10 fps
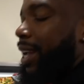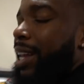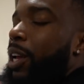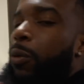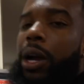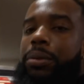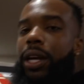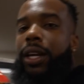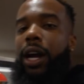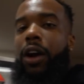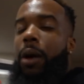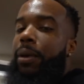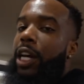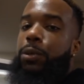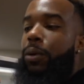any website, y'all. I'm
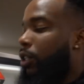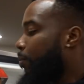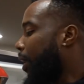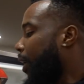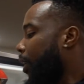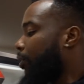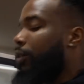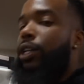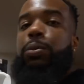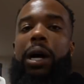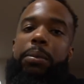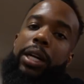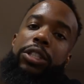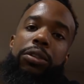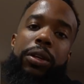not sponsored by any, so that's why I'm
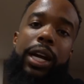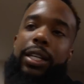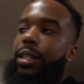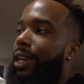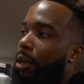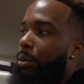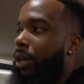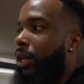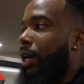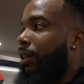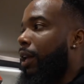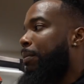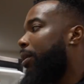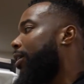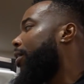not showing you guys a name brand like that.
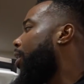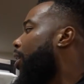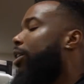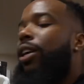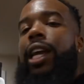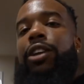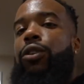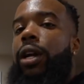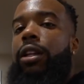But you can easily go